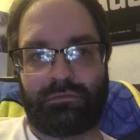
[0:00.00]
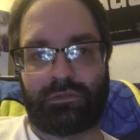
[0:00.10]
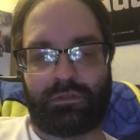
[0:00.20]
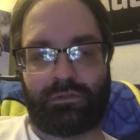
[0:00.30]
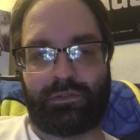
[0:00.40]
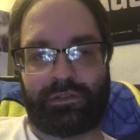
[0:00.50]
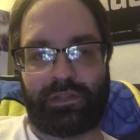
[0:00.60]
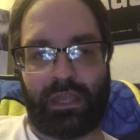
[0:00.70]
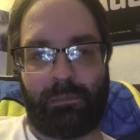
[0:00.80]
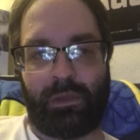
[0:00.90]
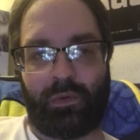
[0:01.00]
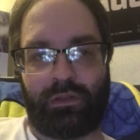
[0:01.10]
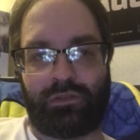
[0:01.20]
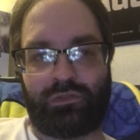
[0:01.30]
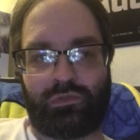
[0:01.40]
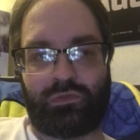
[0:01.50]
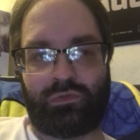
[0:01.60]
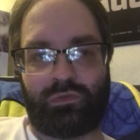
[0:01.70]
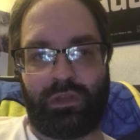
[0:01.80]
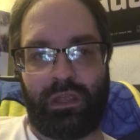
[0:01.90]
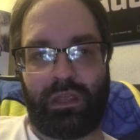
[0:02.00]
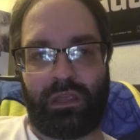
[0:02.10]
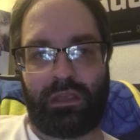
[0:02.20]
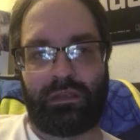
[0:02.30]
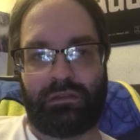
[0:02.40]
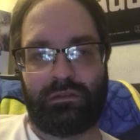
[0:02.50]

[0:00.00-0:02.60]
So this time I went to a